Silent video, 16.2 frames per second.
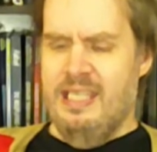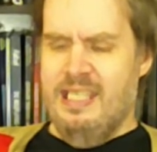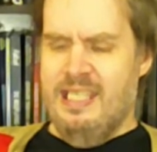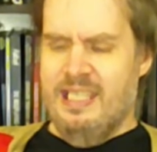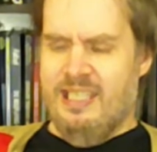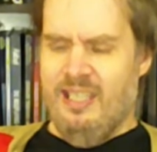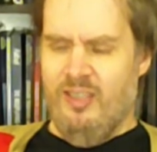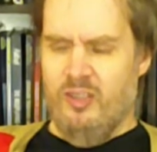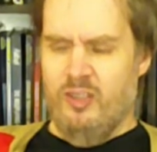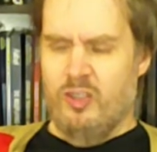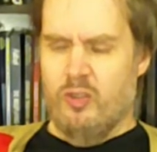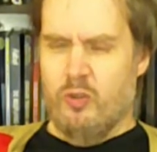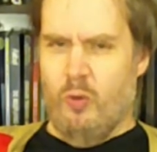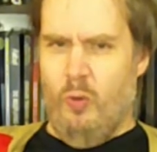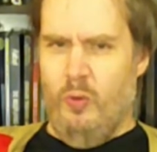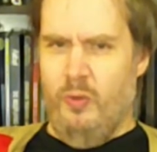Tunnels
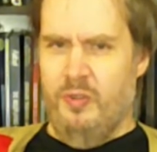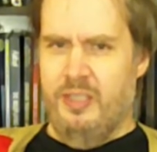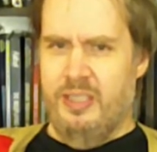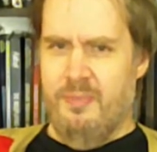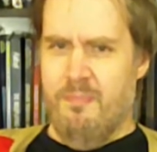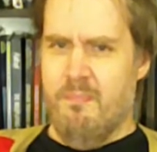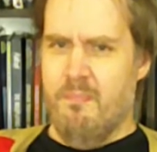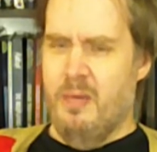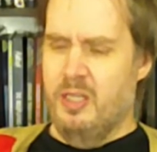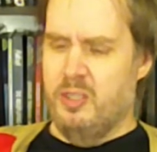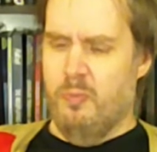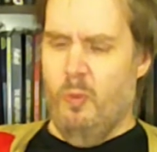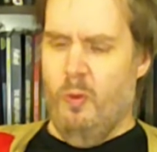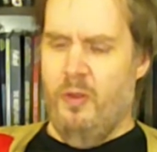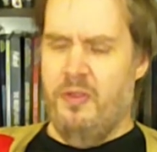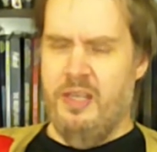and Trolls is
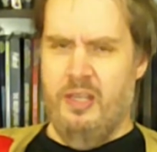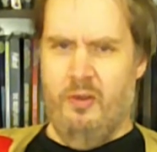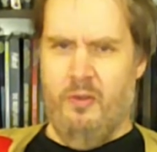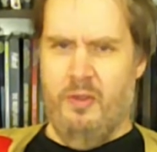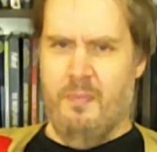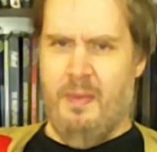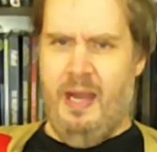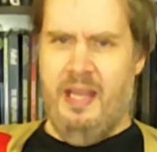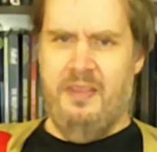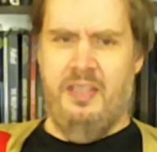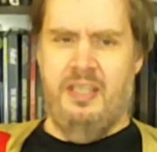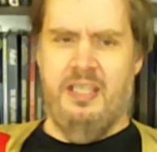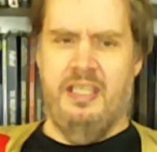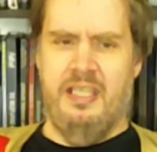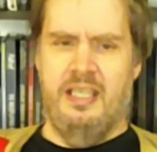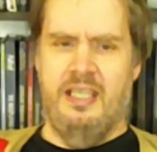much more theater of the mind
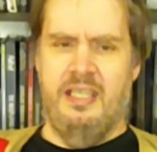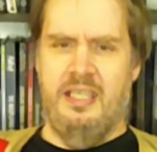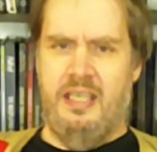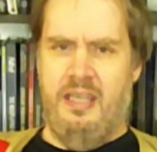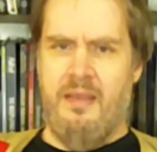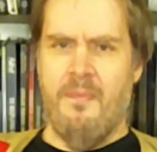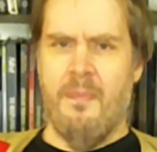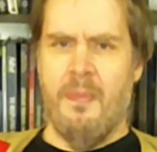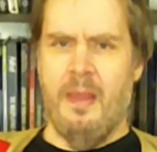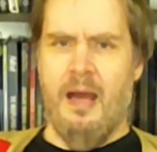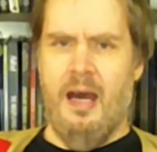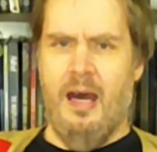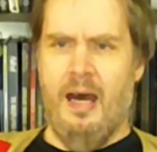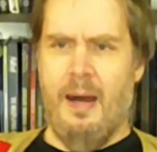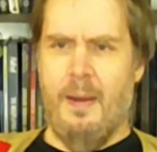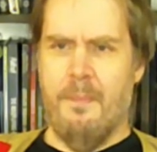than D and D.
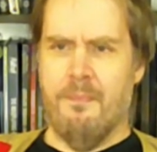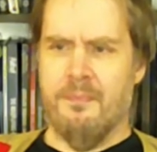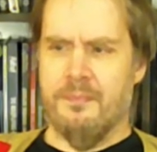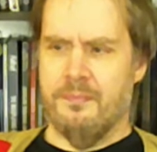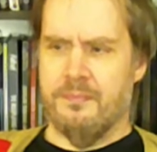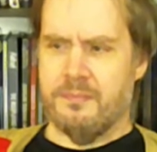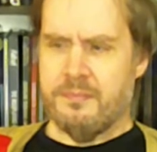Um,